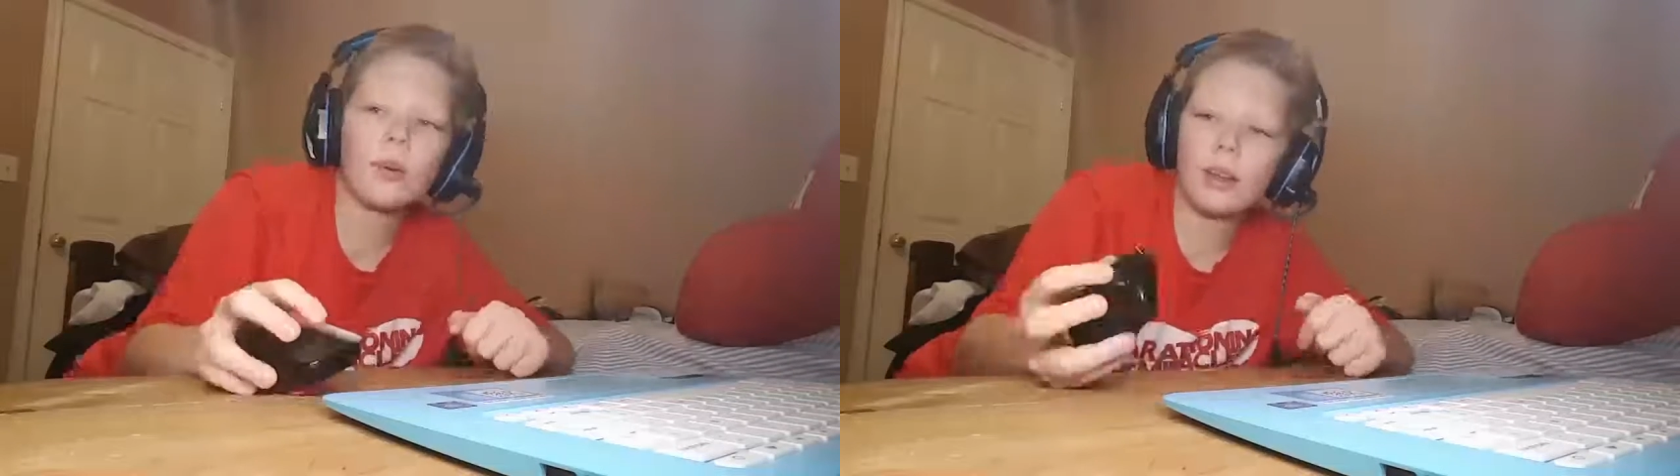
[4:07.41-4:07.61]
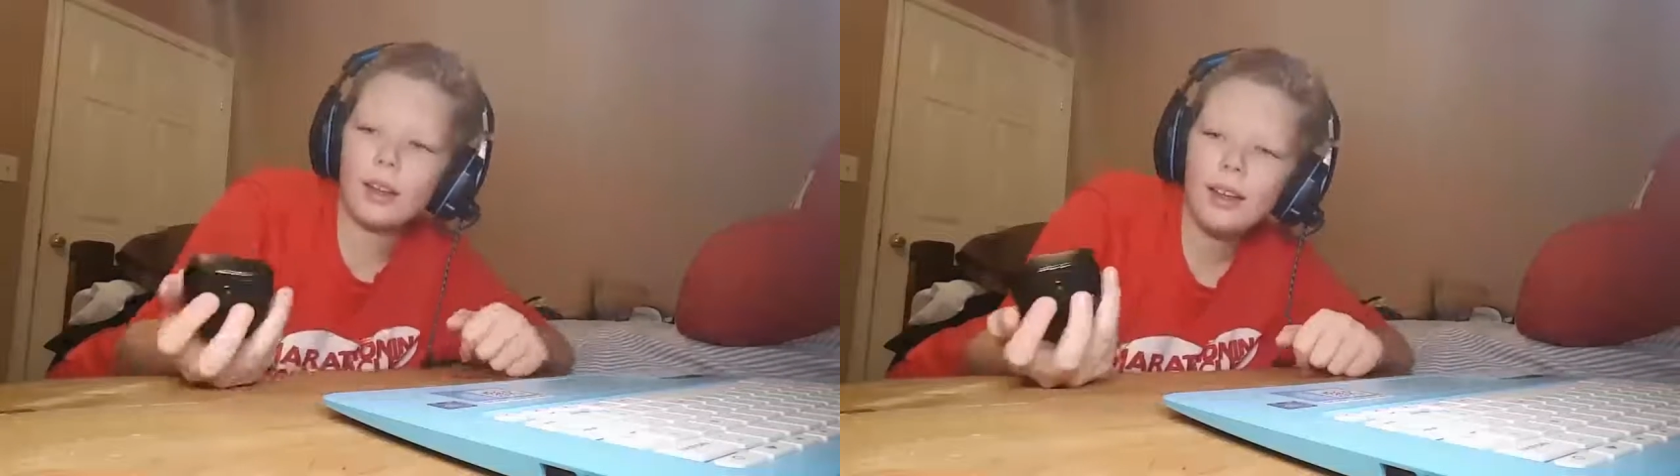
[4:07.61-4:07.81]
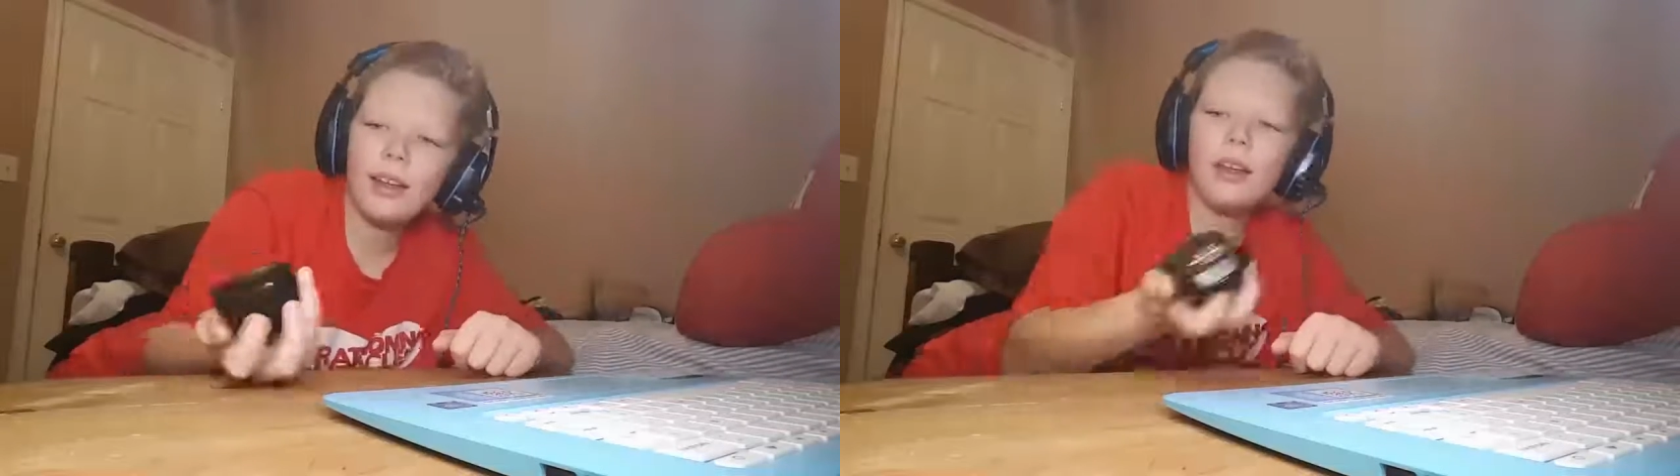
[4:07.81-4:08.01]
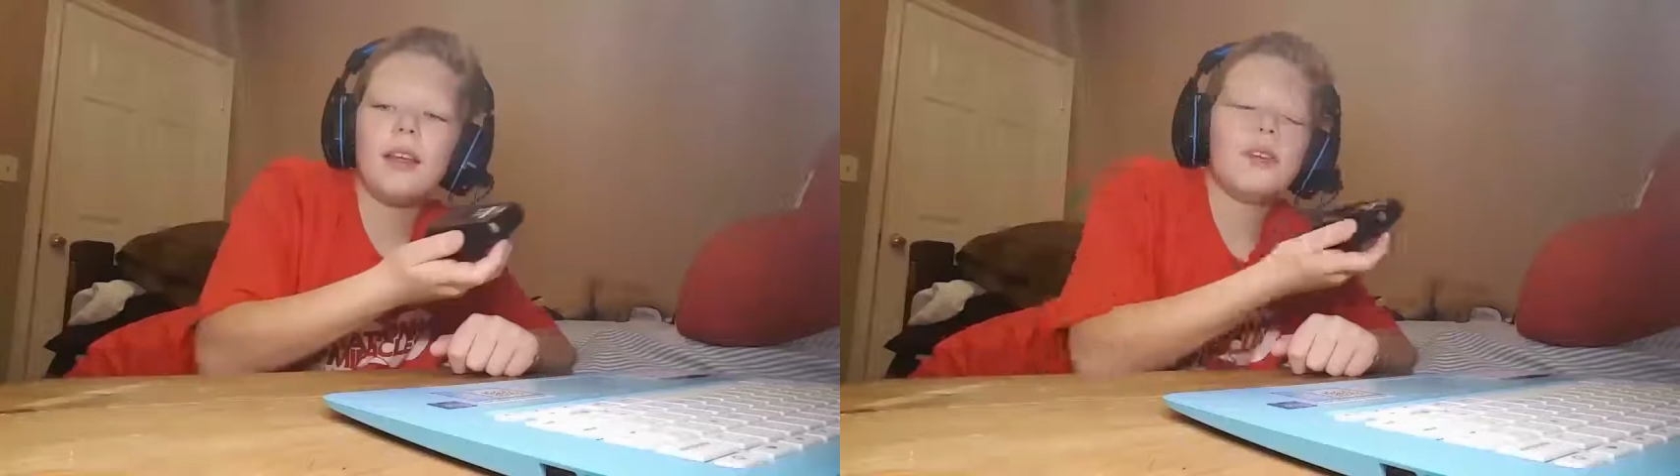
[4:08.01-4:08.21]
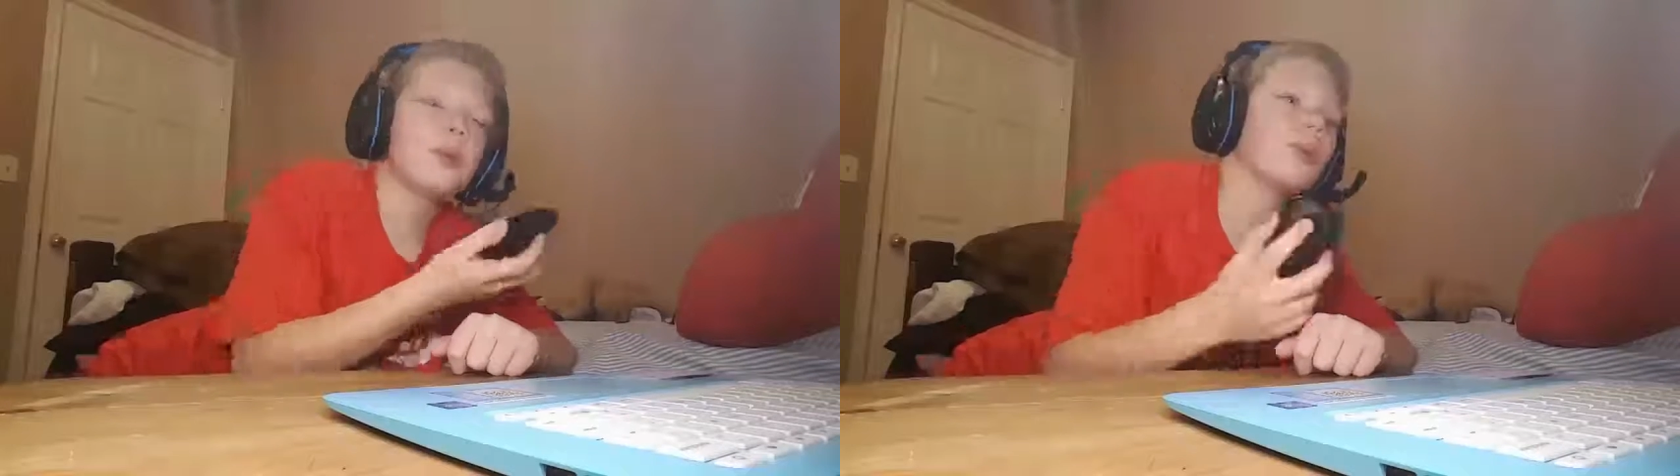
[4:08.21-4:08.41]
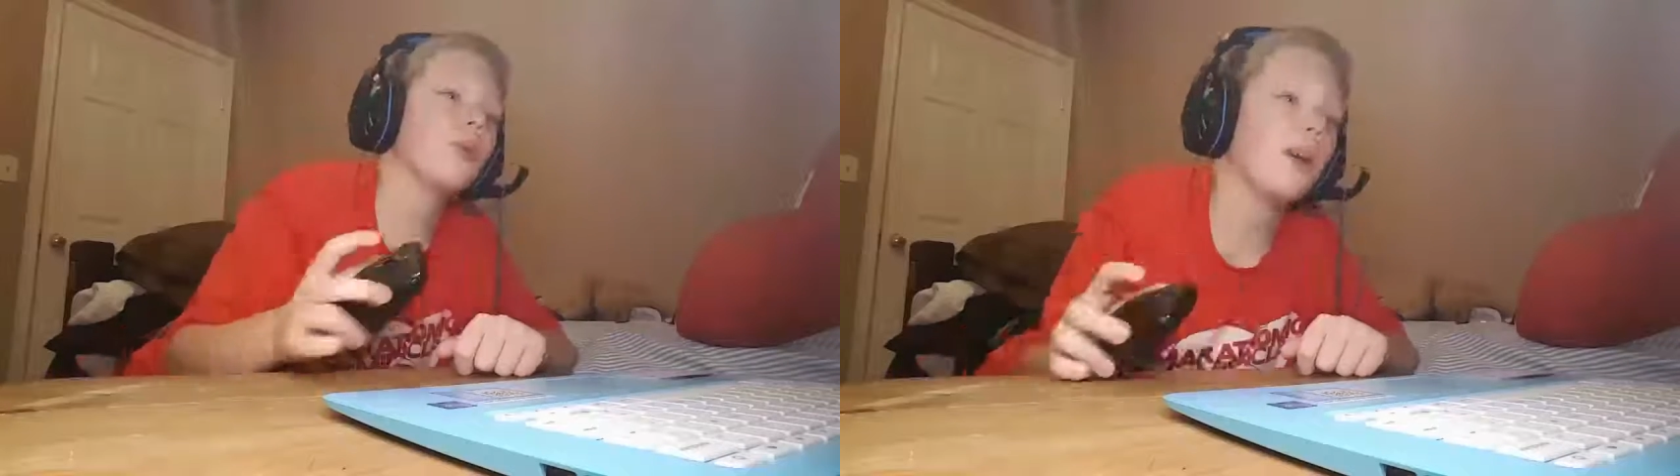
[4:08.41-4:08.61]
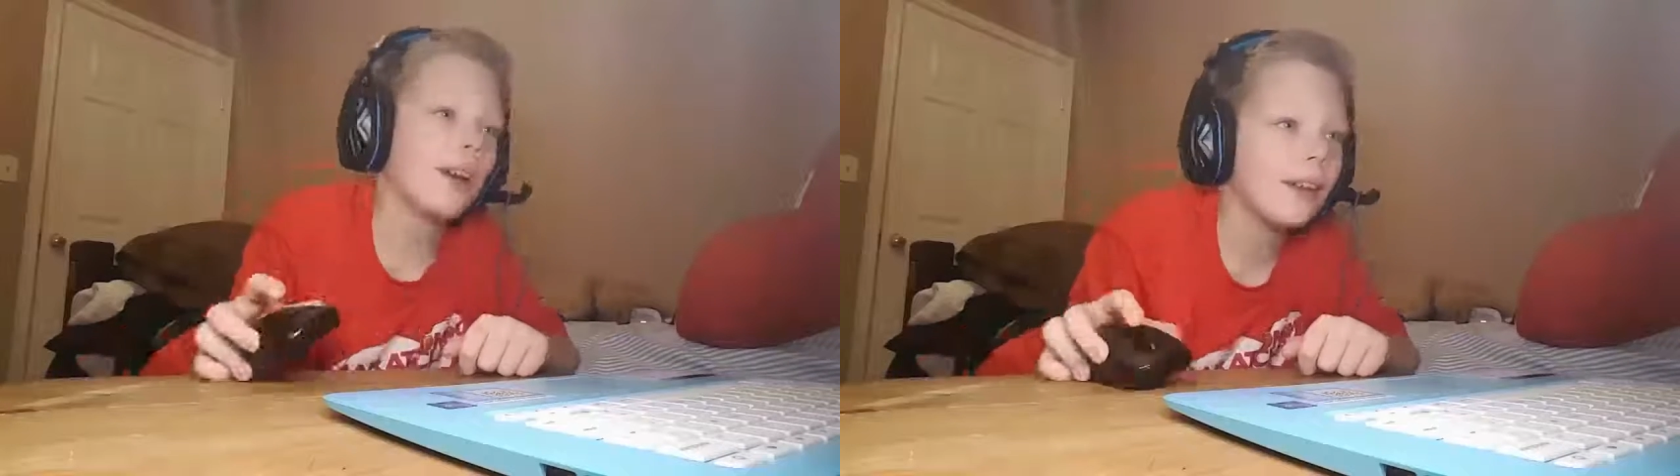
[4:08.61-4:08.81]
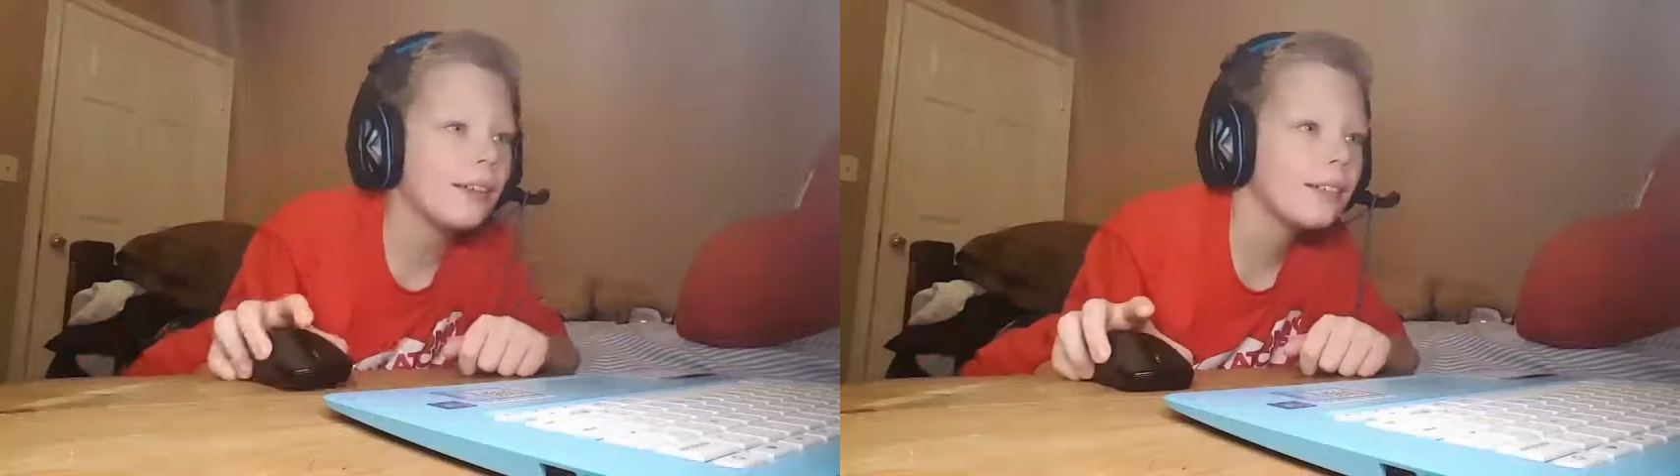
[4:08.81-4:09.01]
This wasn't
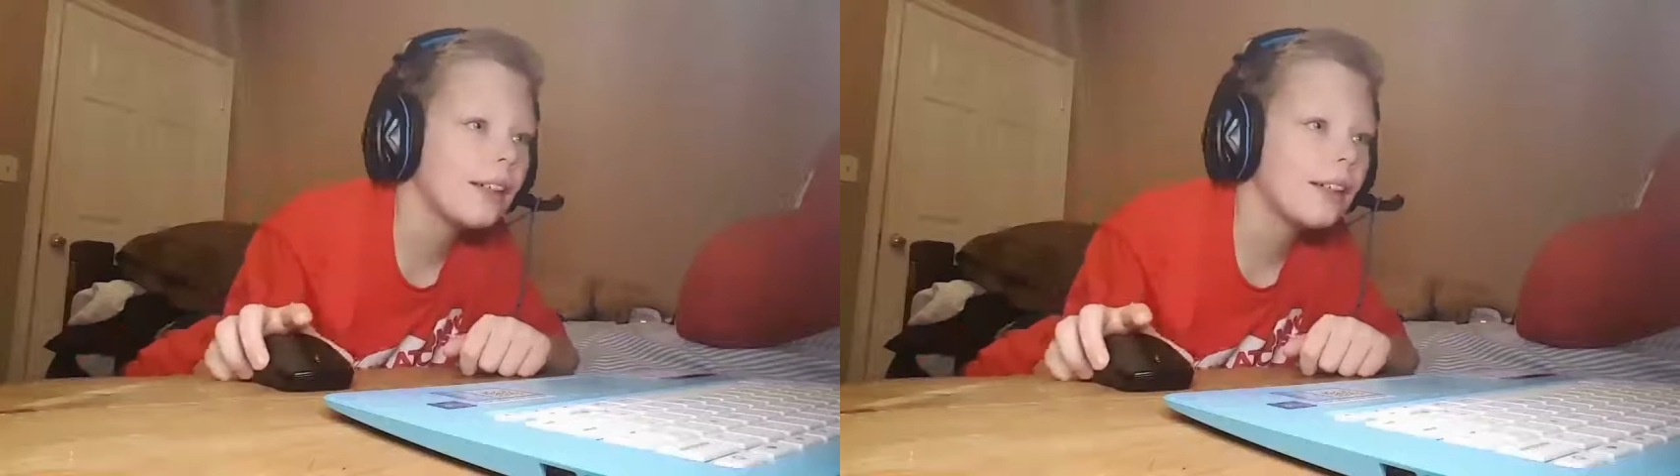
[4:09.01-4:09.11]
working.